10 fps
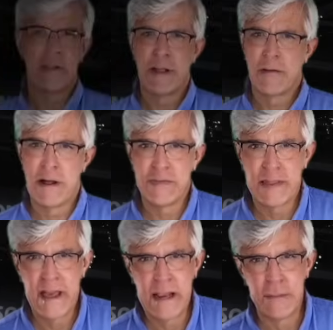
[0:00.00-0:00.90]
to Lightcraft
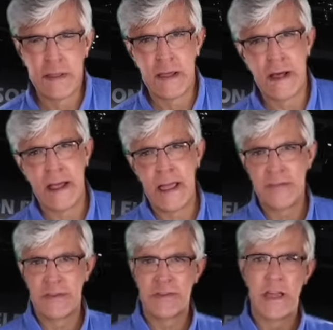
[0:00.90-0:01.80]
Academy. I
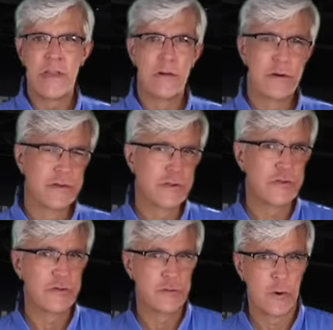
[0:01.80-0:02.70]
have to say there is a
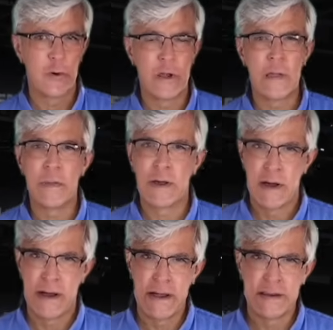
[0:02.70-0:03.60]
story
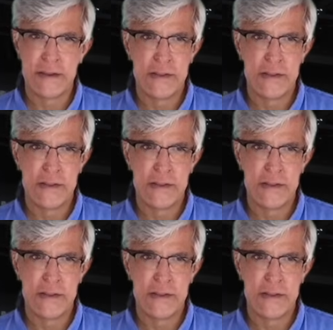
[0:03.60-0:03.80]
behind